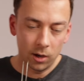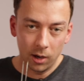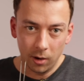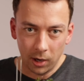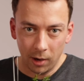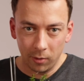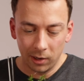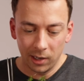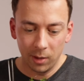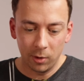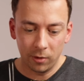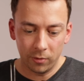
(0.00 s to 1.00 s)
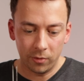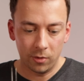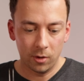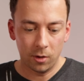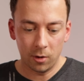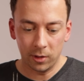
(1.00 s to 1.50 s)
Okay, I have a little bit of
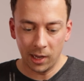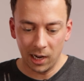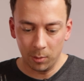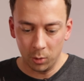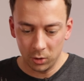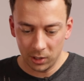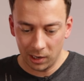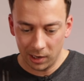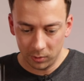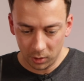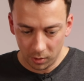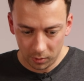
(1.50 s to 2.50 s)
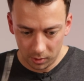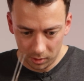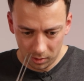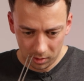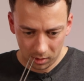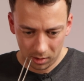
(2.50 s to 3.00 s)
Rotala bonsai left
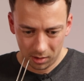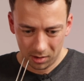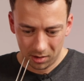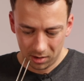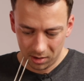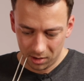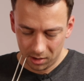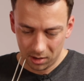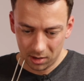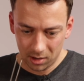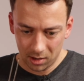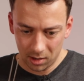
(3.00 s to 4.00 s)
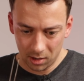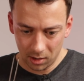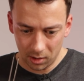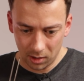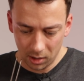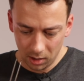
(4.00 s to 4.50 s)
over.
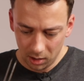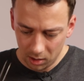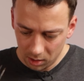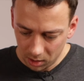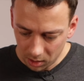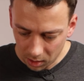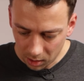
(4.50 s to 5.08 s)
And I think